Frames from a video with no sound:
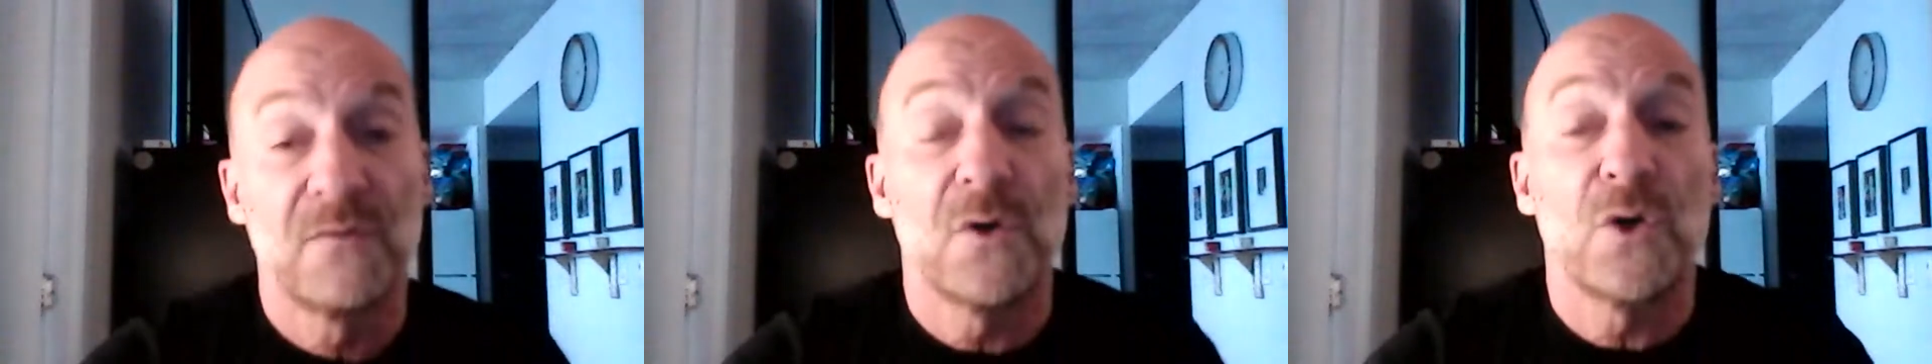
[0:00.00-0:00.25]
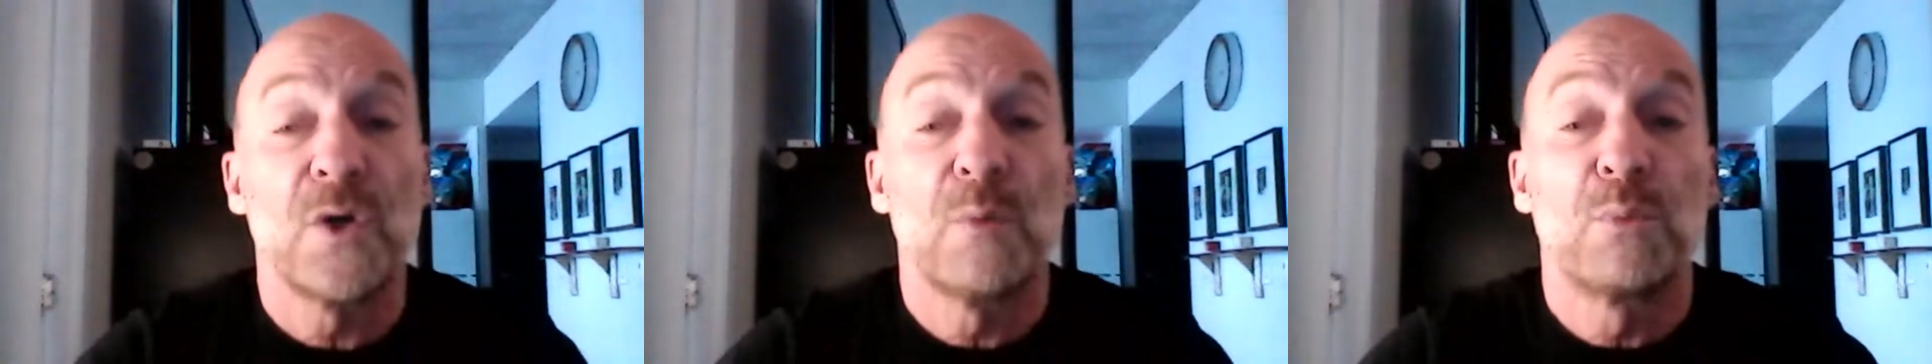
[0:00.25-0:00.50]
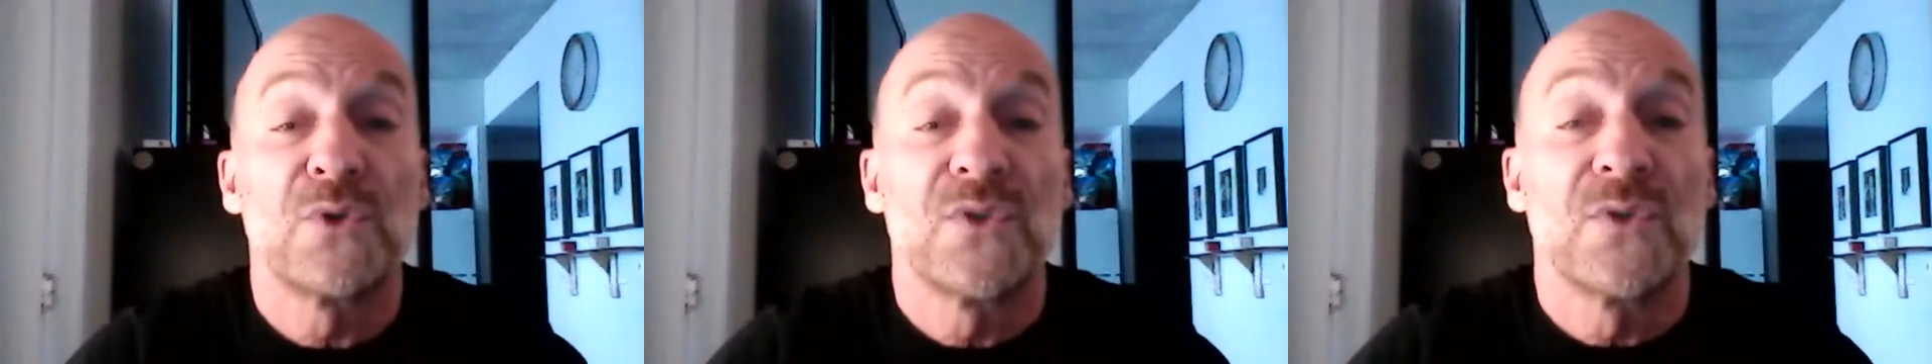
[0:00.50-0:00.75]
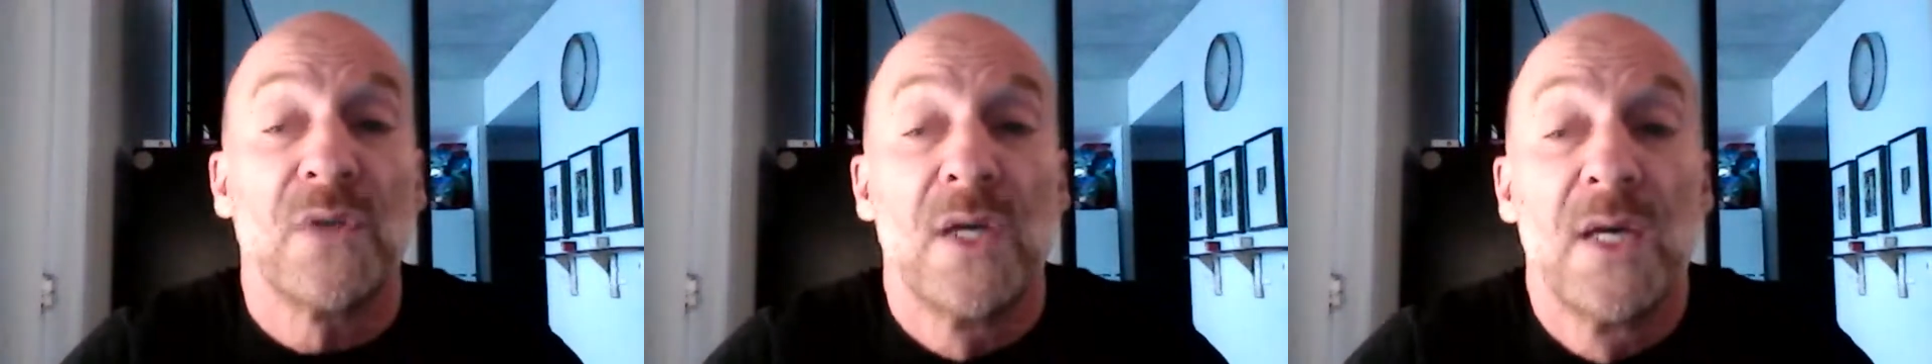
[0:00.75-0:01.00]
But
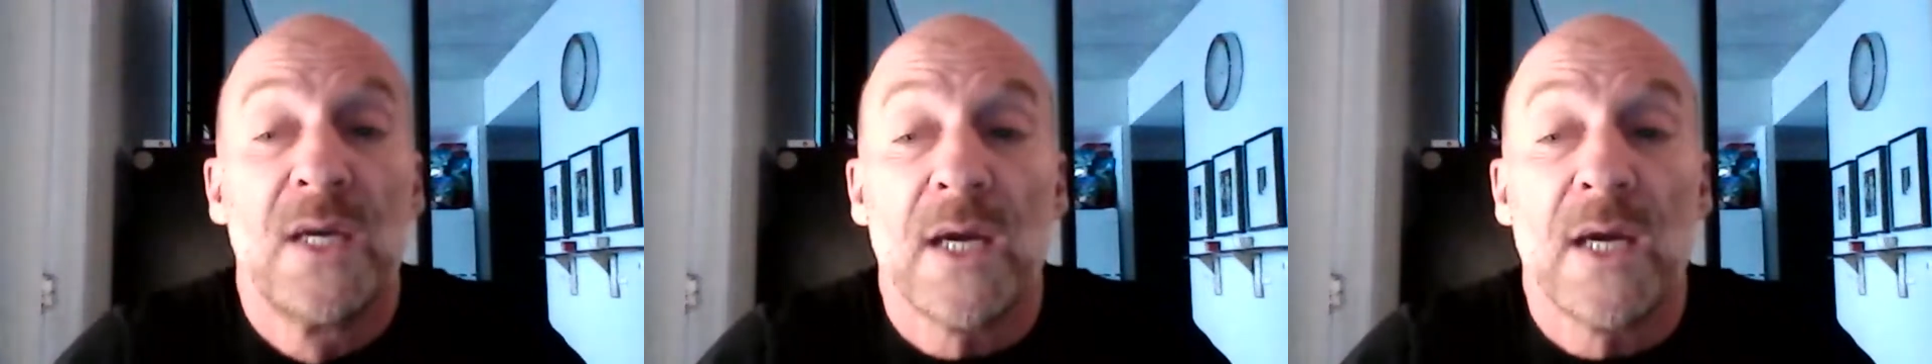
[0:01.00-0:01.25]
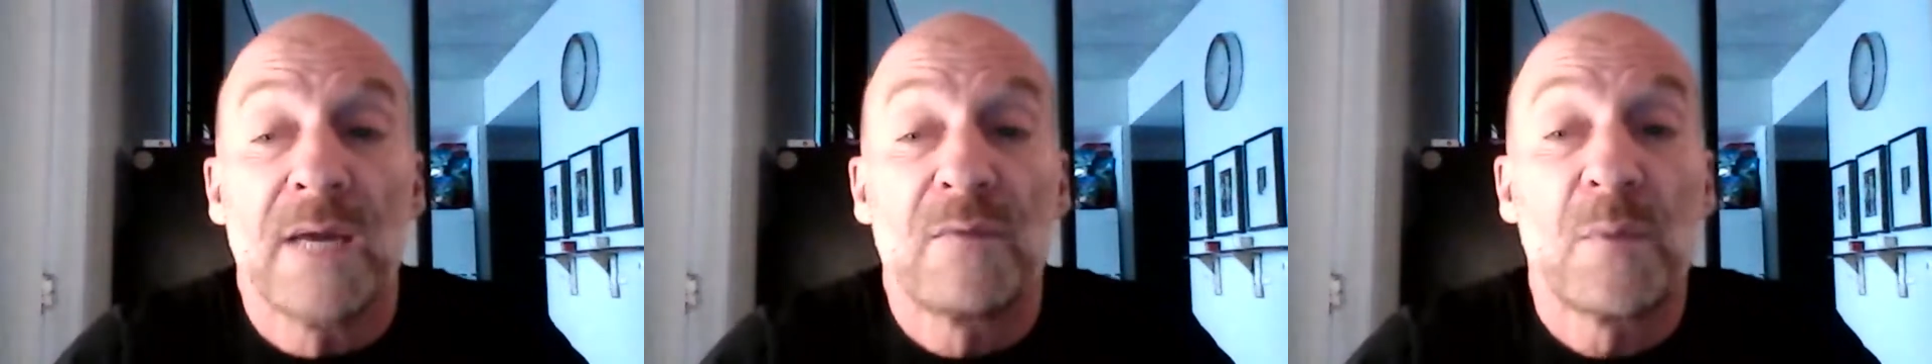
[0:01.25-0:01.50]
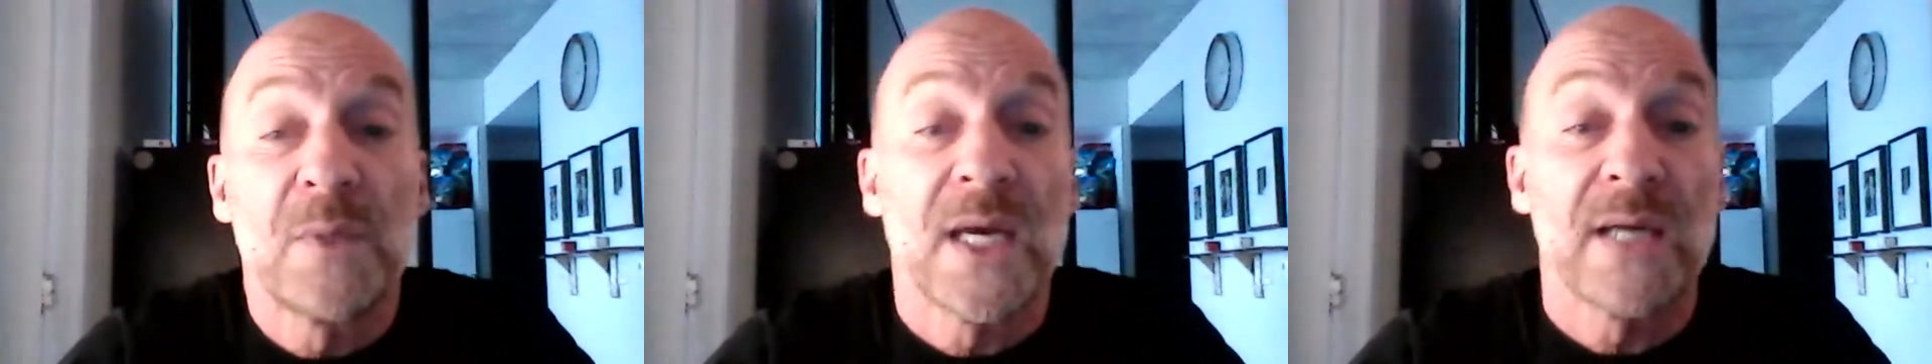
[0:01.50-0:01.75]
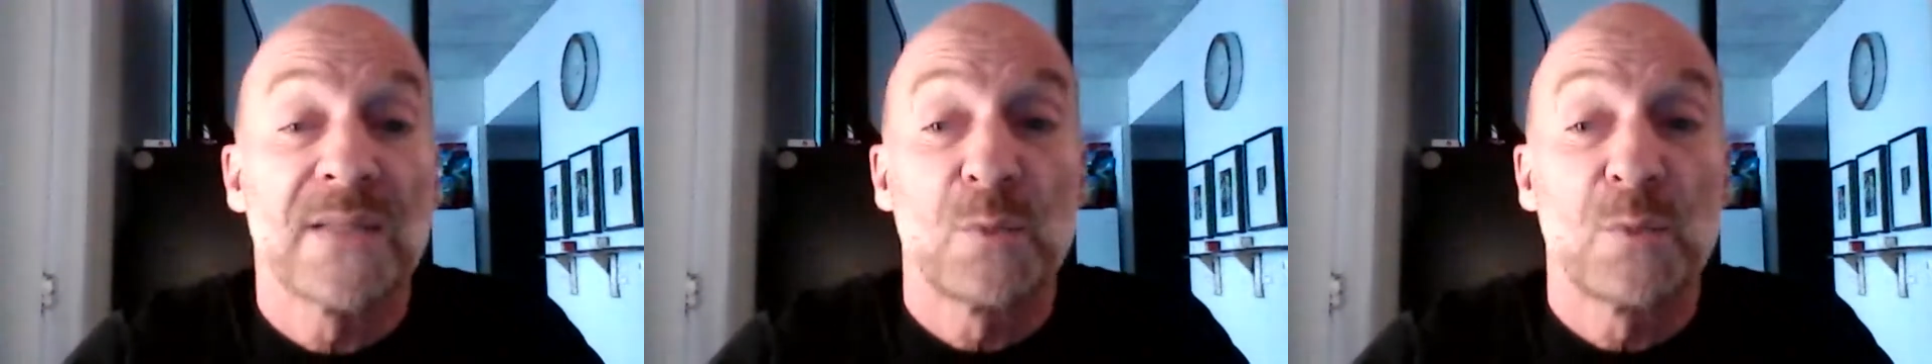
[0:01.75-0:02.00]
very important,
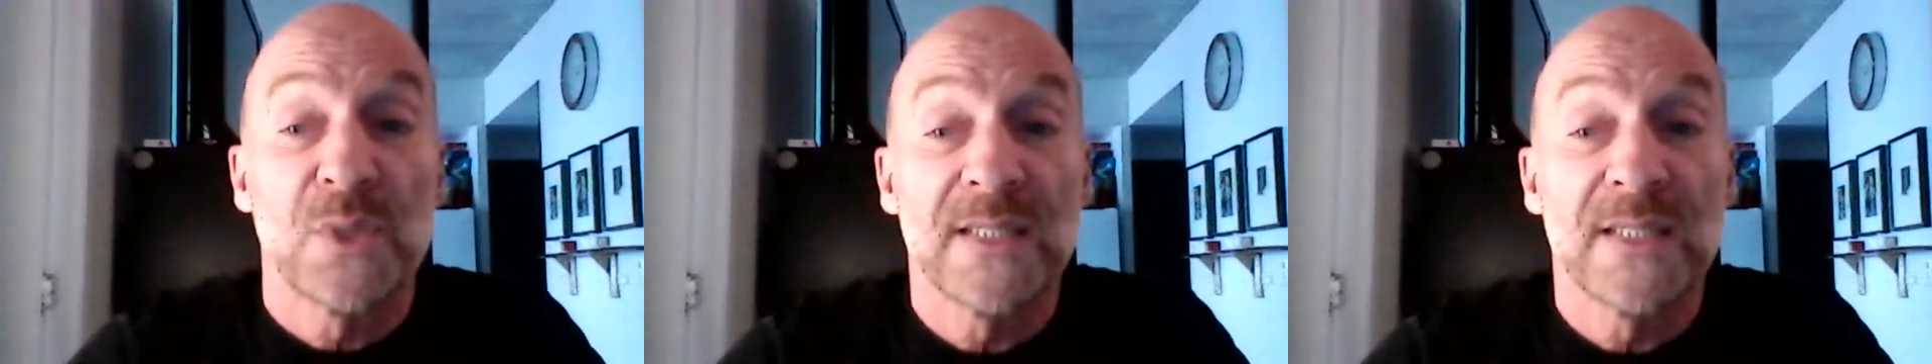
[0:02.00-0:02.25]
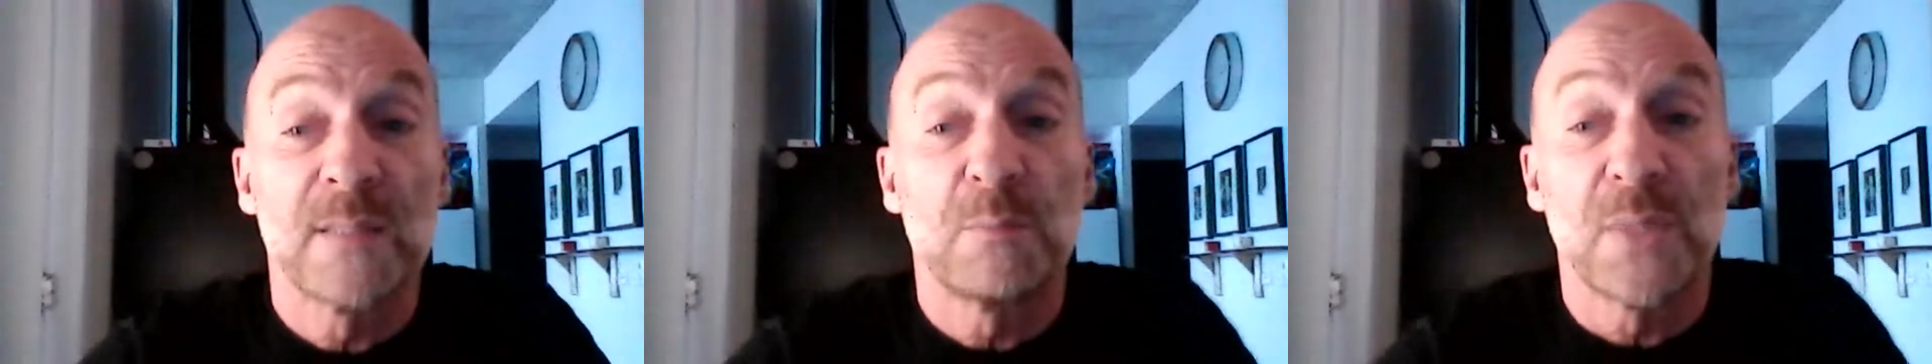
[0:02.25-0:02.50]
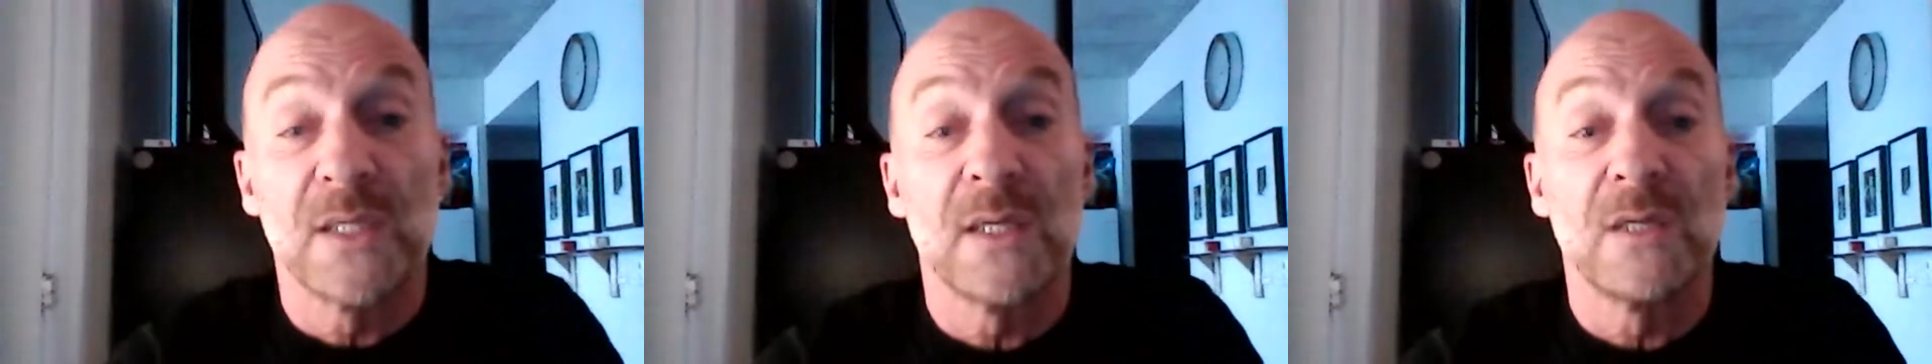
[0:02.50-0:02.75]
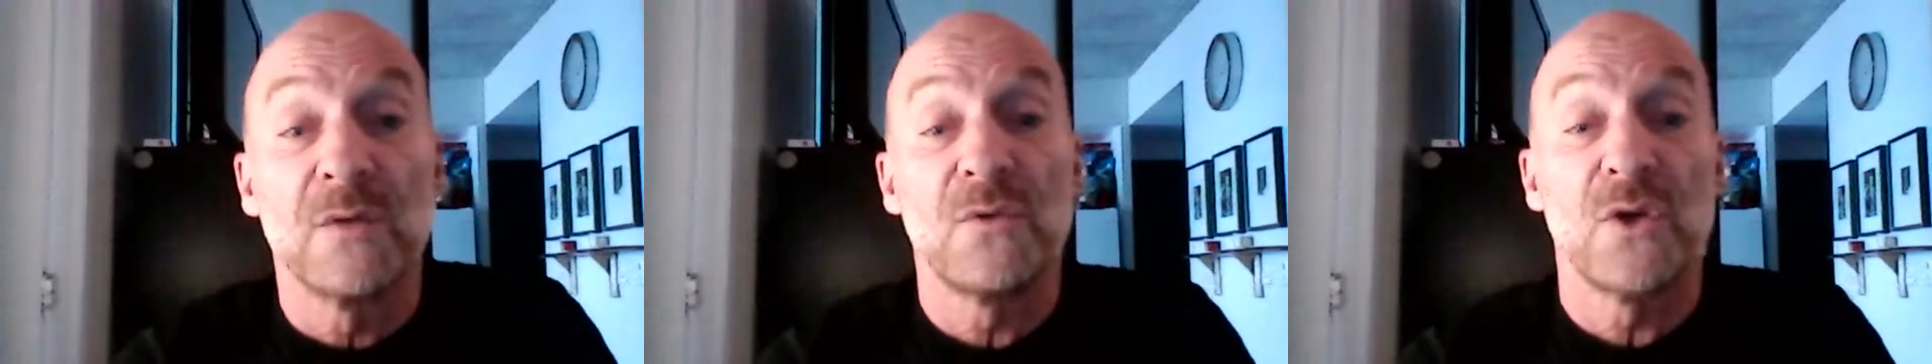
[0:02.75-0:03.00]
everybody has to
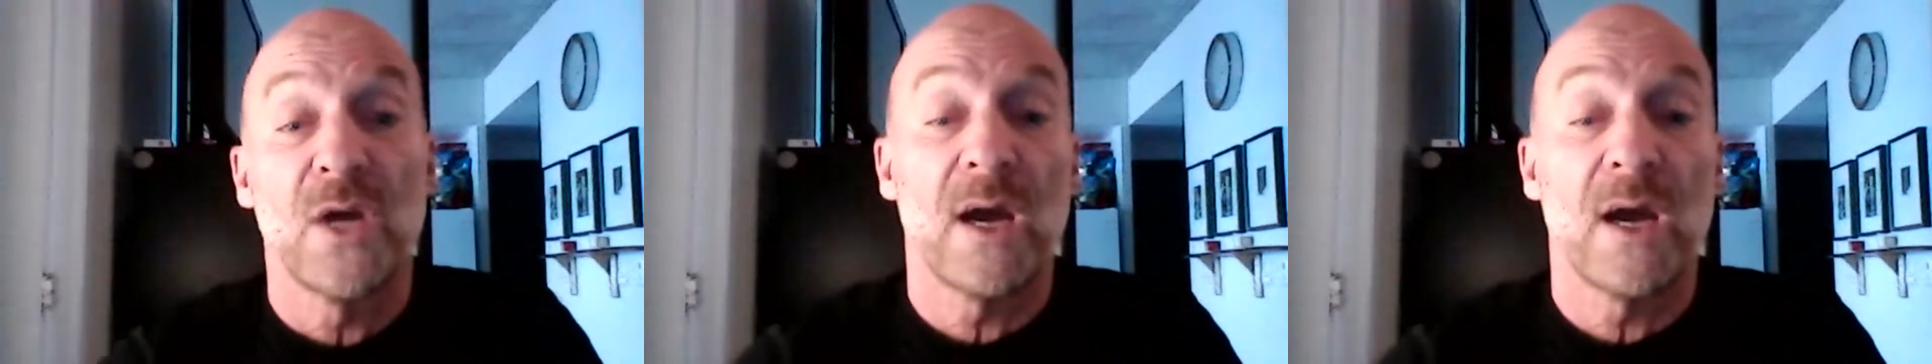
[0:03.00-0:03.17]
participate.